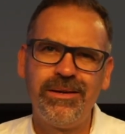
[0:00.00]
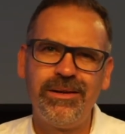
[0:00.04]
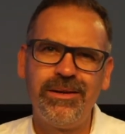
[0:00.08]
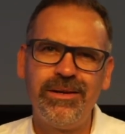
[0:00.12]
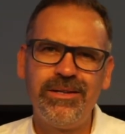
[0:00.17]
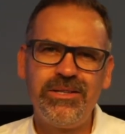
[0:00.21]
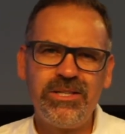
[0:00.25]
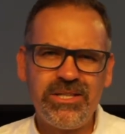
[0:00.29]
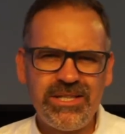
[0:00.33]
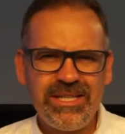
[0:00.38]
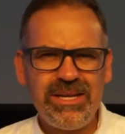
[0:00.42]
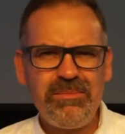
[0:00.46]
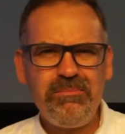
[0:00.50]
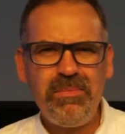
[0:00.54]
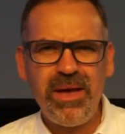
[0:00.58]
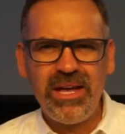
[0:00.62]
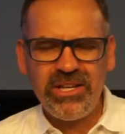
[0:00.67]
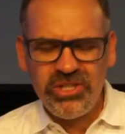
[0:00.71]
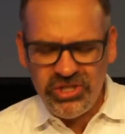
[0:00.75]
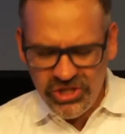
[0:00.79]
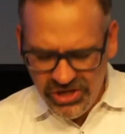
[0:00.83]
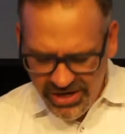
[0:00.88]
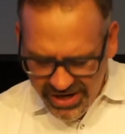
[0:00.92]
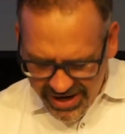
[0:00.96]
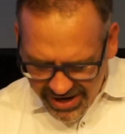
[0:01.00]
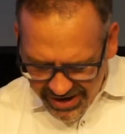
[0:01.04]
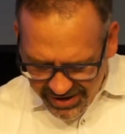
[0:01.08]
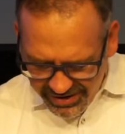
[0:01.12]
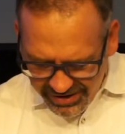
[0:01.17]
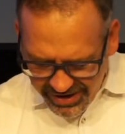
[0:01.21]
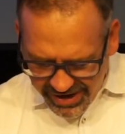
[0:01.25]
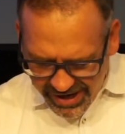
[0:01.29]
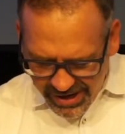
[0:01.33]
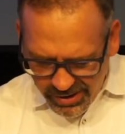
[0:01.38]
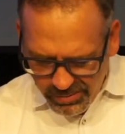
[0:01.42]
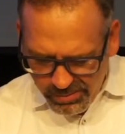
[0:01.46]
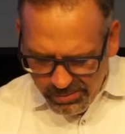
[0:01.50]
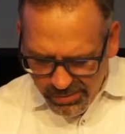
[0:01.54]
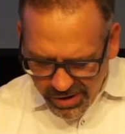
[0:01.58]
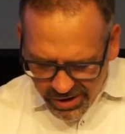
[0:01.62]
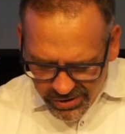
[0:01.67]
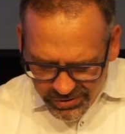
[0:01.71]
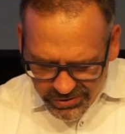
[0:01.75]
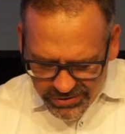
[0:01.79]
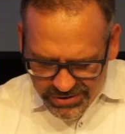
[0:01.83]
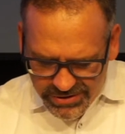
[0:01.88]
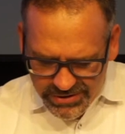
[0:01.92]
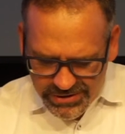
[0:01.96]
Just imagine how
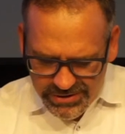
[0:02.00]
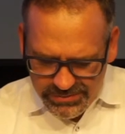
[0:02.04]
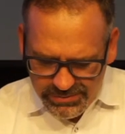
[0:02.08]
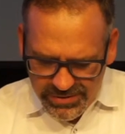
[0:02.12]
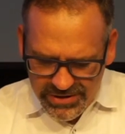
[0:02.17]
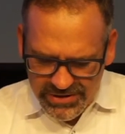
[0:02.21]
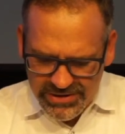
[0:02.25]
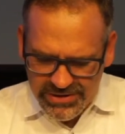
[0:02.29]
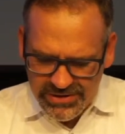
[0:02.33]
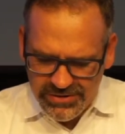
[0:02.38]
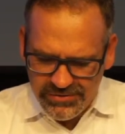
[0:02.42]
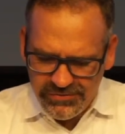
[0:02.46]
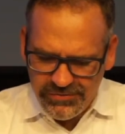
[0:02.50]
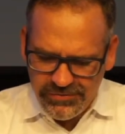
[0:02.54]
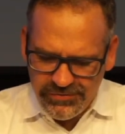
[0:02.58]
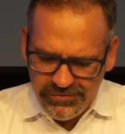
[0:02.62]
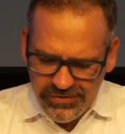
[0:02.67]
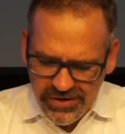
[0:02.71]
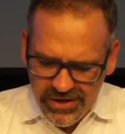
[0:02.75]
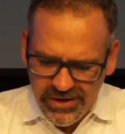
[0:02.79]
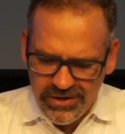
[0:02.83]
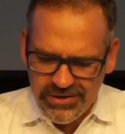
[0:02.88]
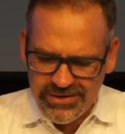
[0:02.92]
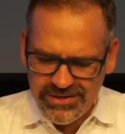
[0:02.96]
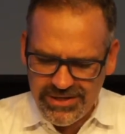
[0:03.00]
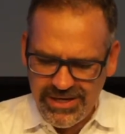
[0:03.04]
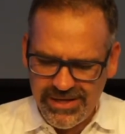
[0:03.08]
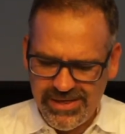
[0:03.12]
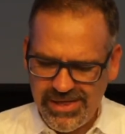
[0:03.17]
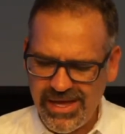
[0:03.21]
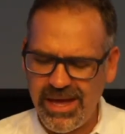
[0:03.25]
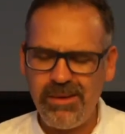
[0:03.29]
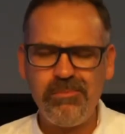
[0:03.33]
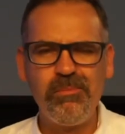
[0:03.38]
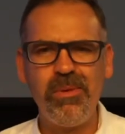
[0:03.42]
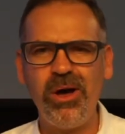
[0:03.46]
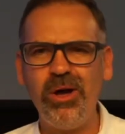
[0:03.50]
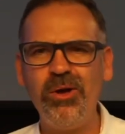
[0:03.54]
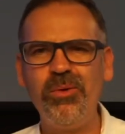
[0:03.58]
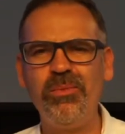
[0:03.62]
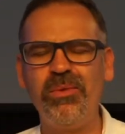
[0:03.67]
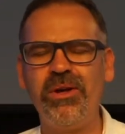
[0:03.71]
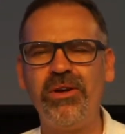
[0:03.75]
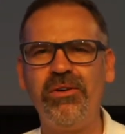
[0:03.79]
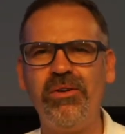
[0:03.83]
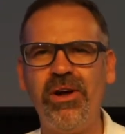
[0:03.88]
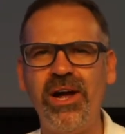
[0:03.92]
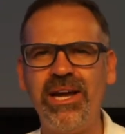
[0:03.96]
Moses must have felt at that
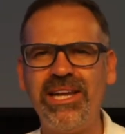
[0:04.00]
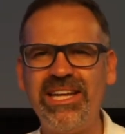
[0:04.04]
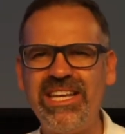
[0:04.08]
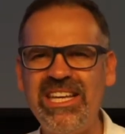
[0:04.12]
moment, right?